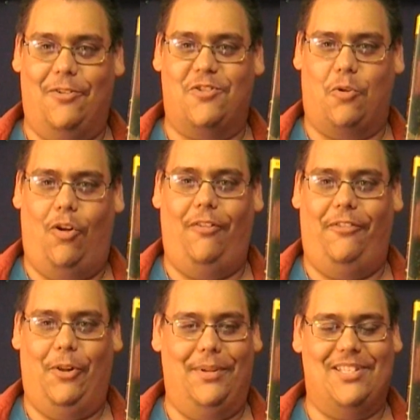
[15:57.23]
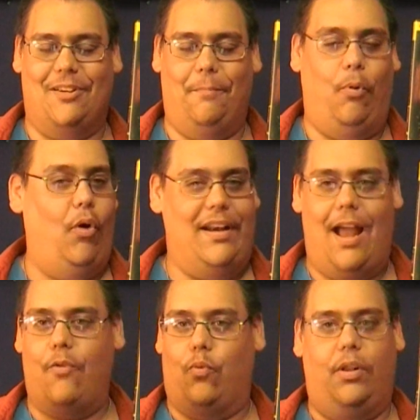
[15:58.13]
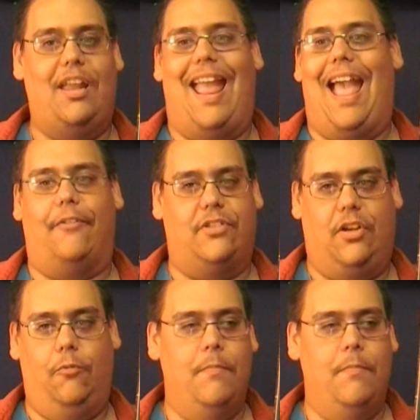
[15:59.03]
Troll film at some point. I really have to.